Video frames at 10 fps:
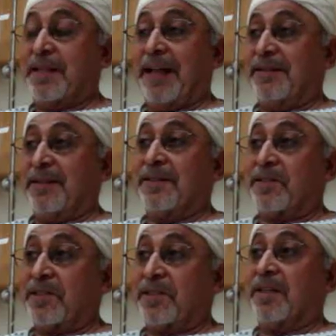that's an
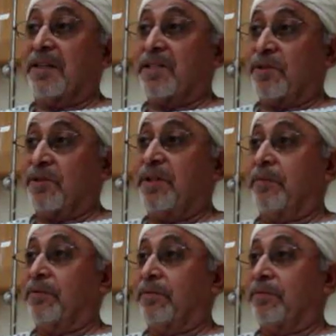interesting story
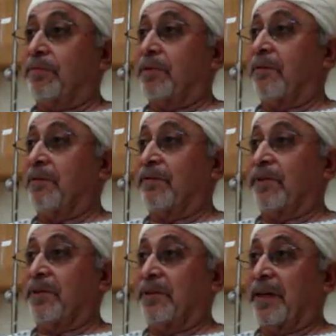probably for
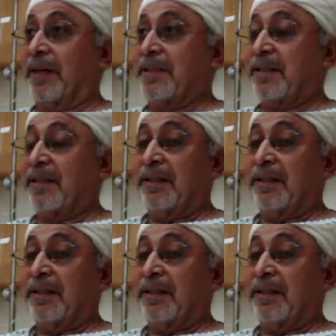you guys